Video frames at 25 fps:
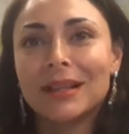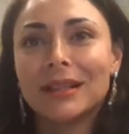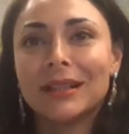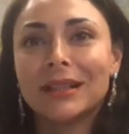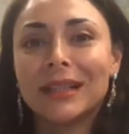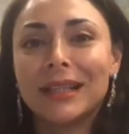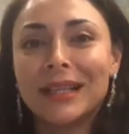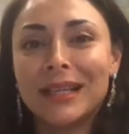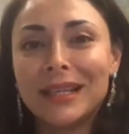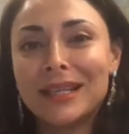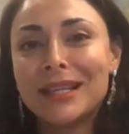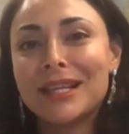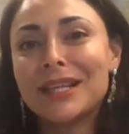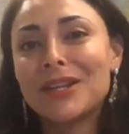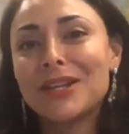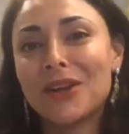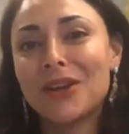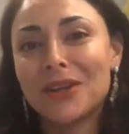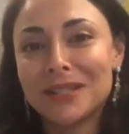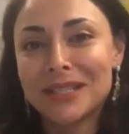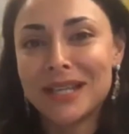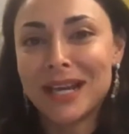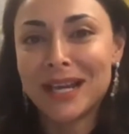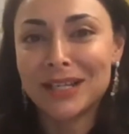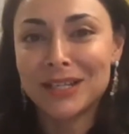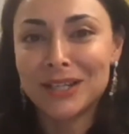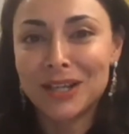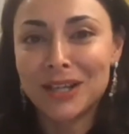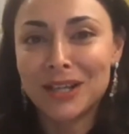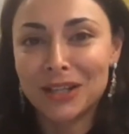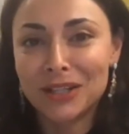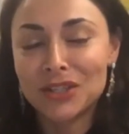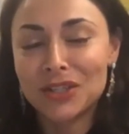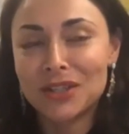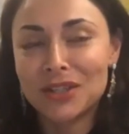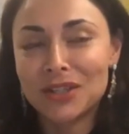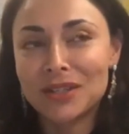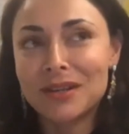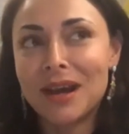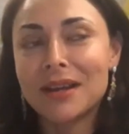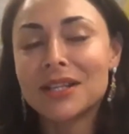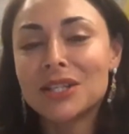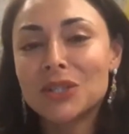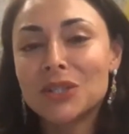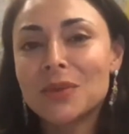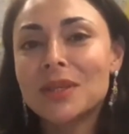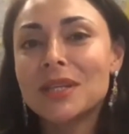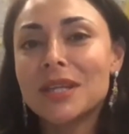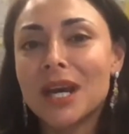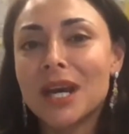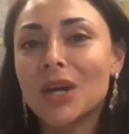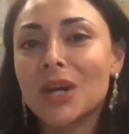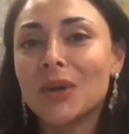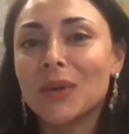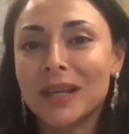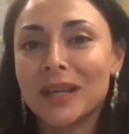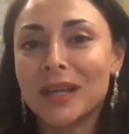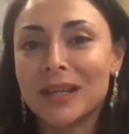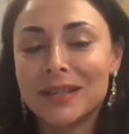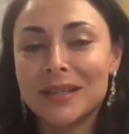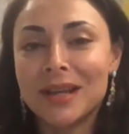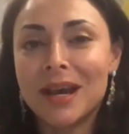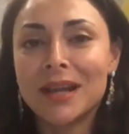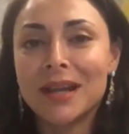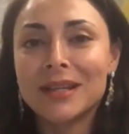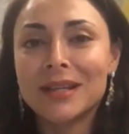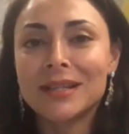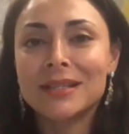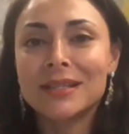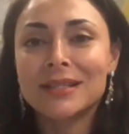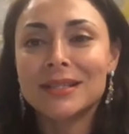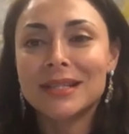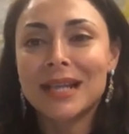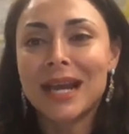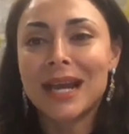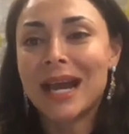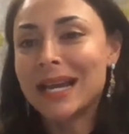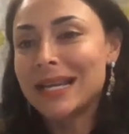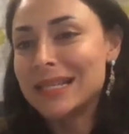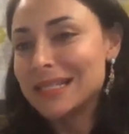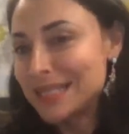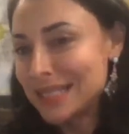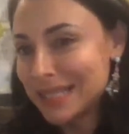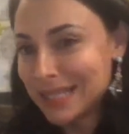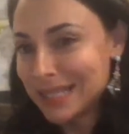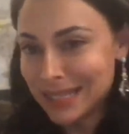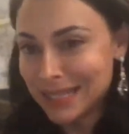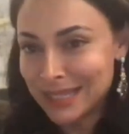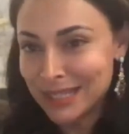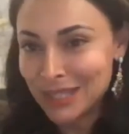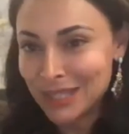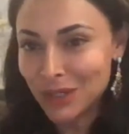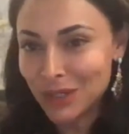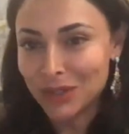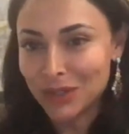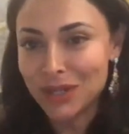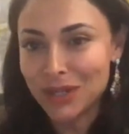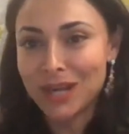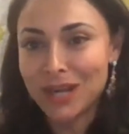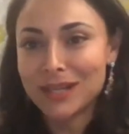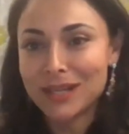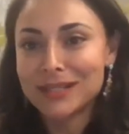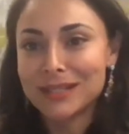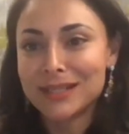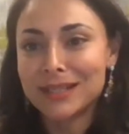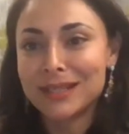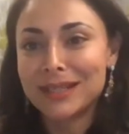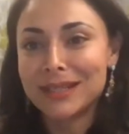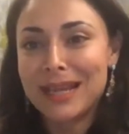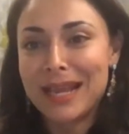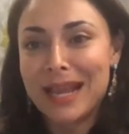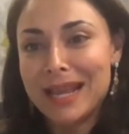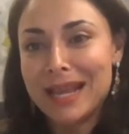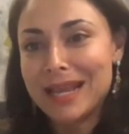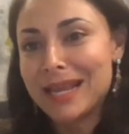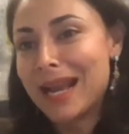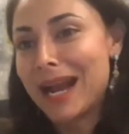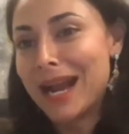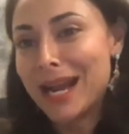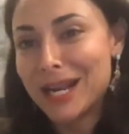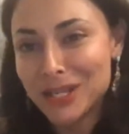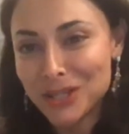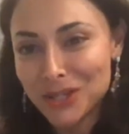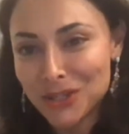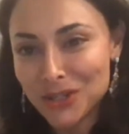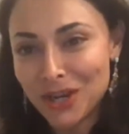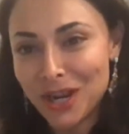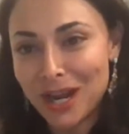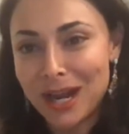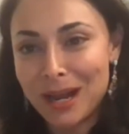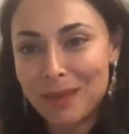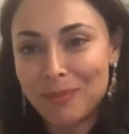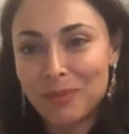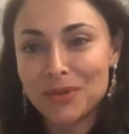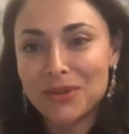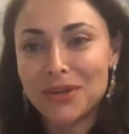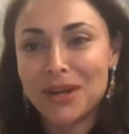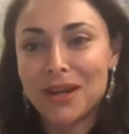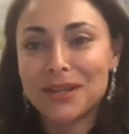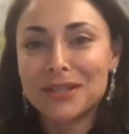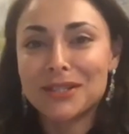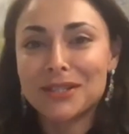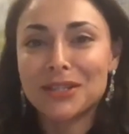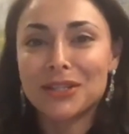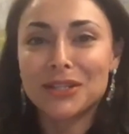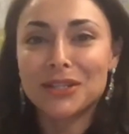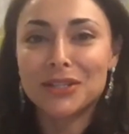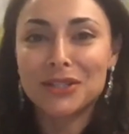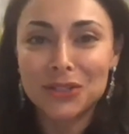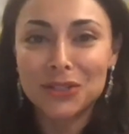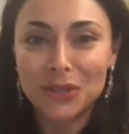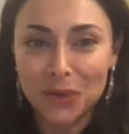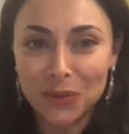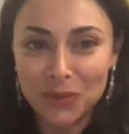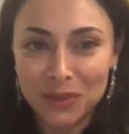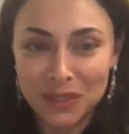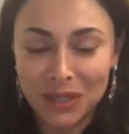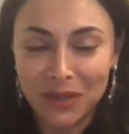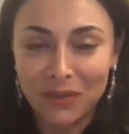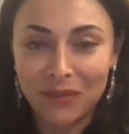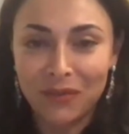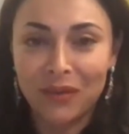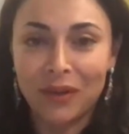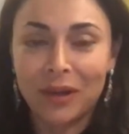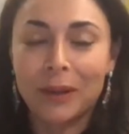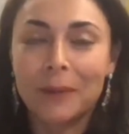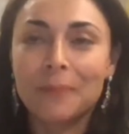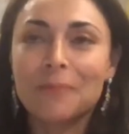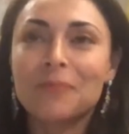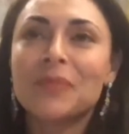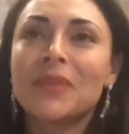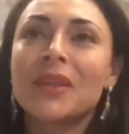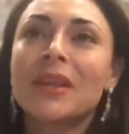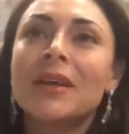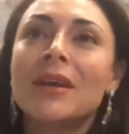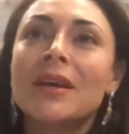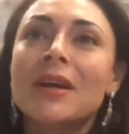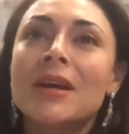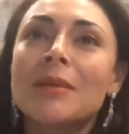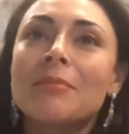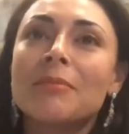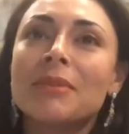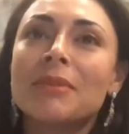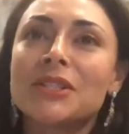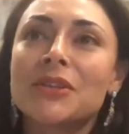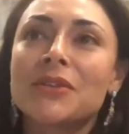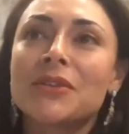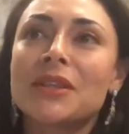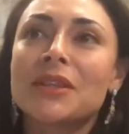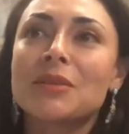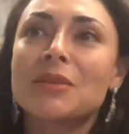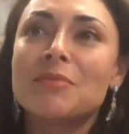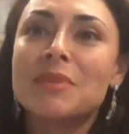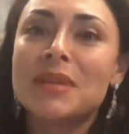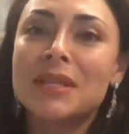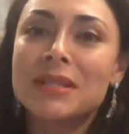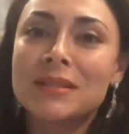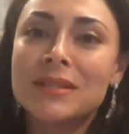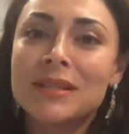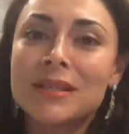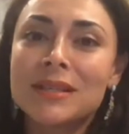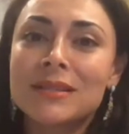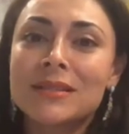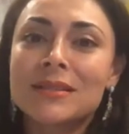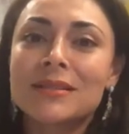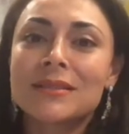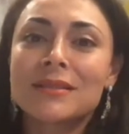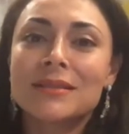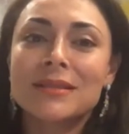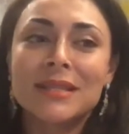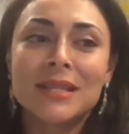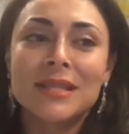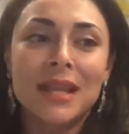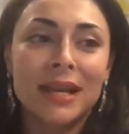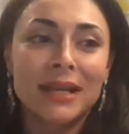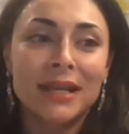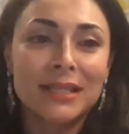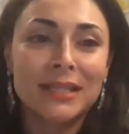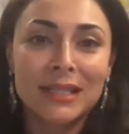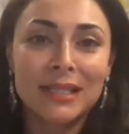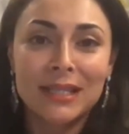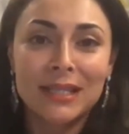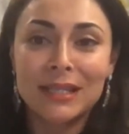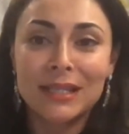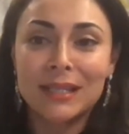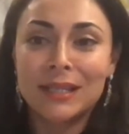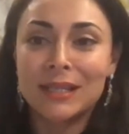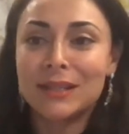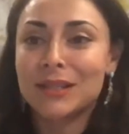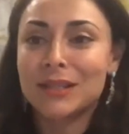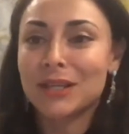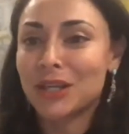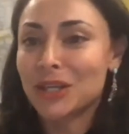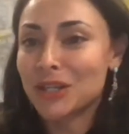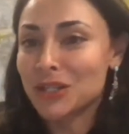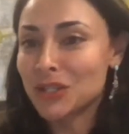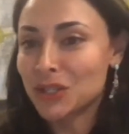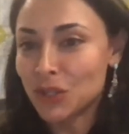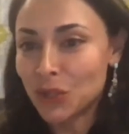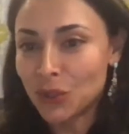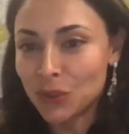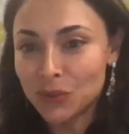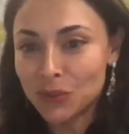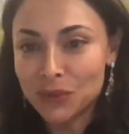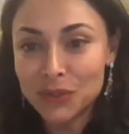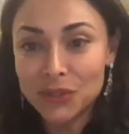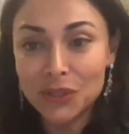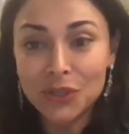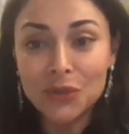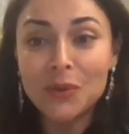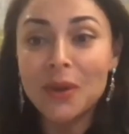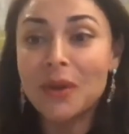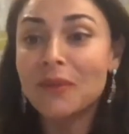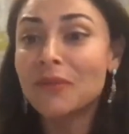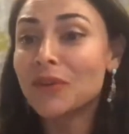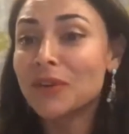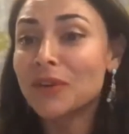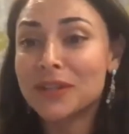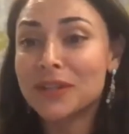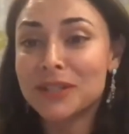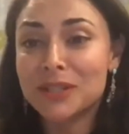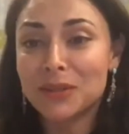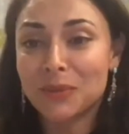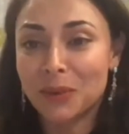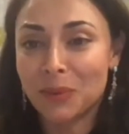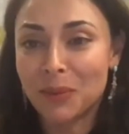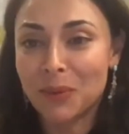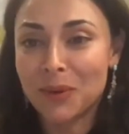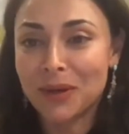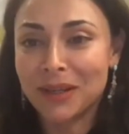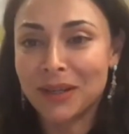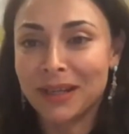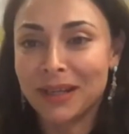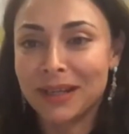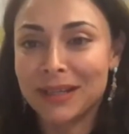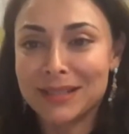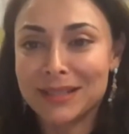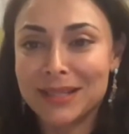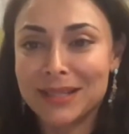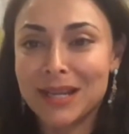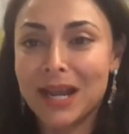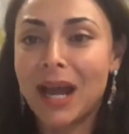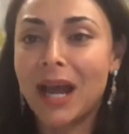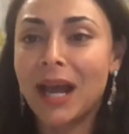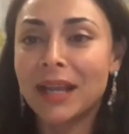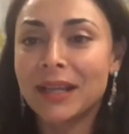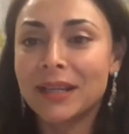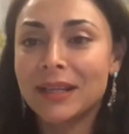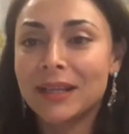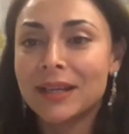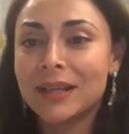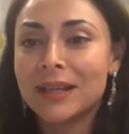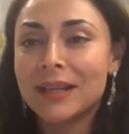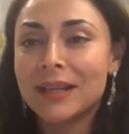lean in on technology, not as we know it, not as IT or not as a AI shop or not as a consulting firm, but so that the business, the IT, the consultants, whoever it is that we're working, it's not